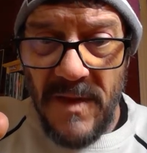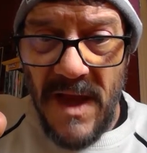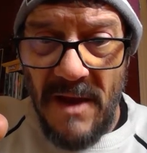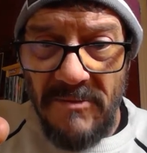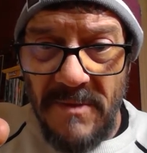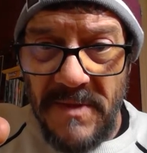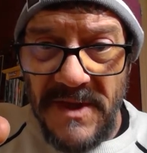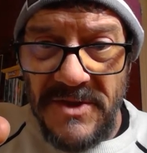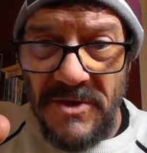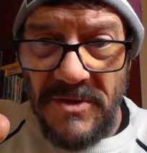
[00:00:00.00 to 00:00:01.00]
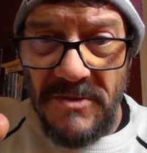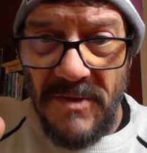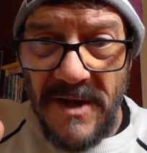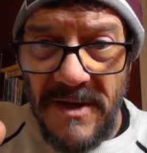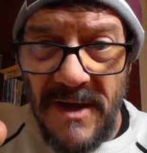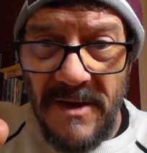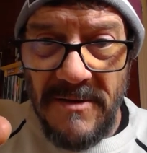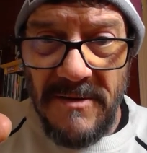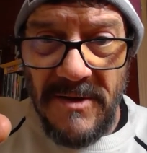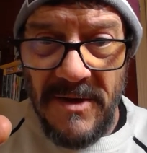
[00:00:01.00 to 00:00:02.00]
Cal Ripken Jr. right there.
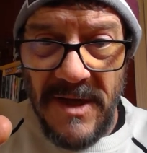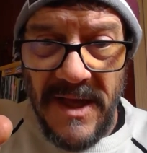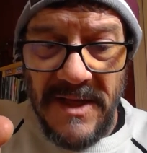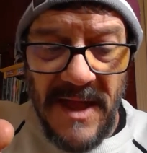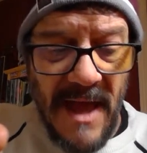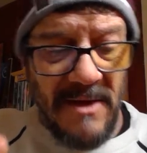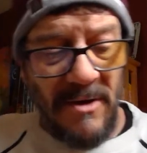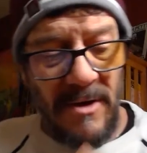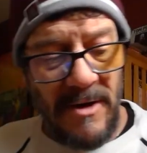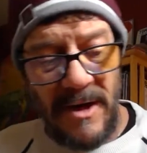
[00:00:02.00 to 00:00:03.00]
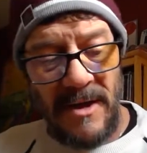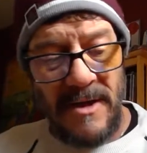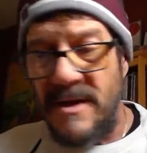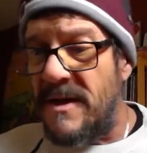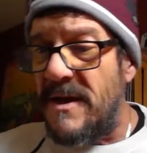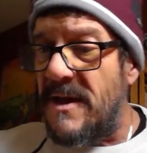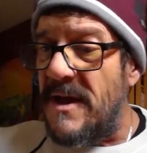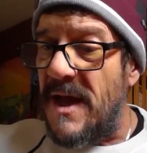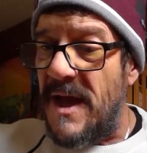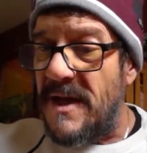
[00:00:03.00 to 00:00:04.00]
You're going to get that card.
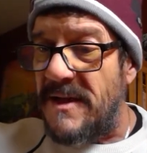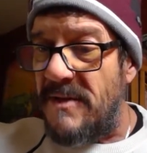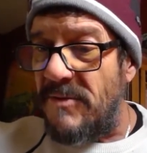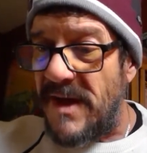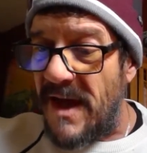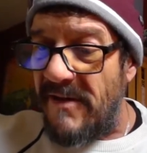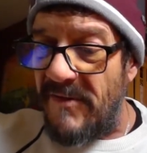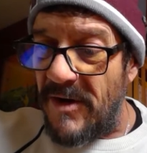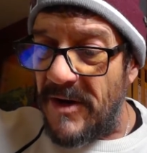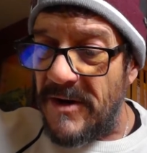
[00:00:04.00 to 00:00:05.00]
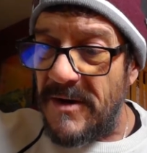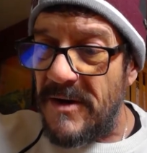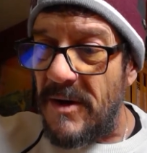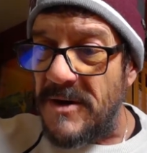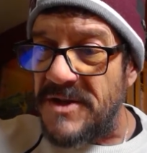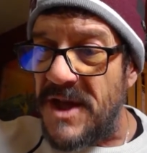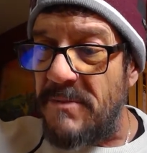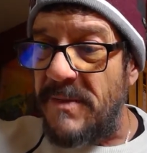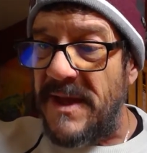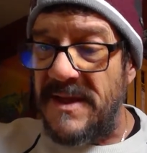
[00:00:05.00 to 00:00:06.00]
And then we have our
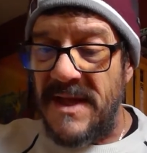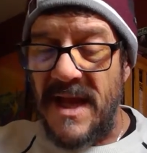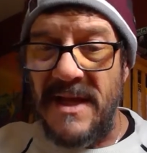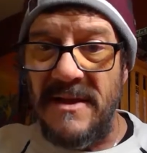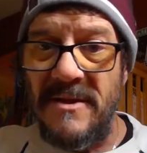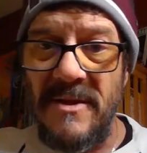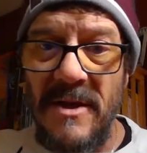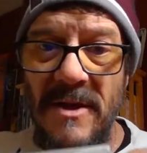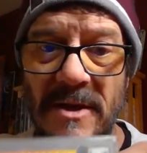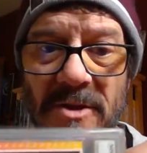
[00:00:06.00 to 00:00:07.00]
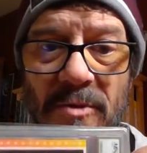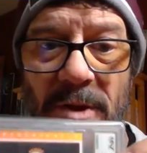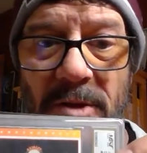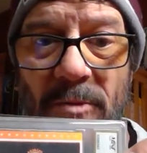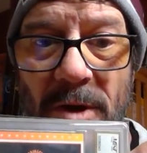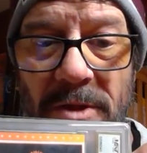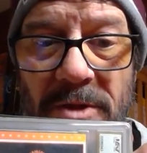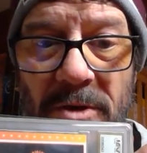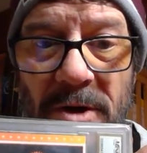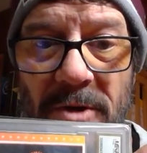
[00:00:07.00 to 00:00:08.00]
Gem Mint 10
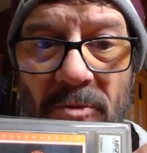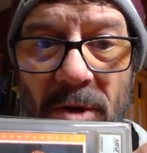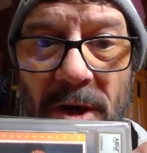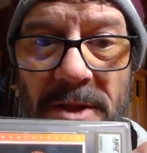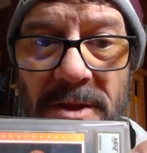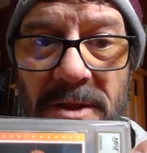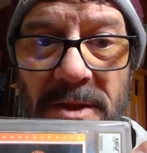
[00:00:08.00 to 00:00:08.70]
2131.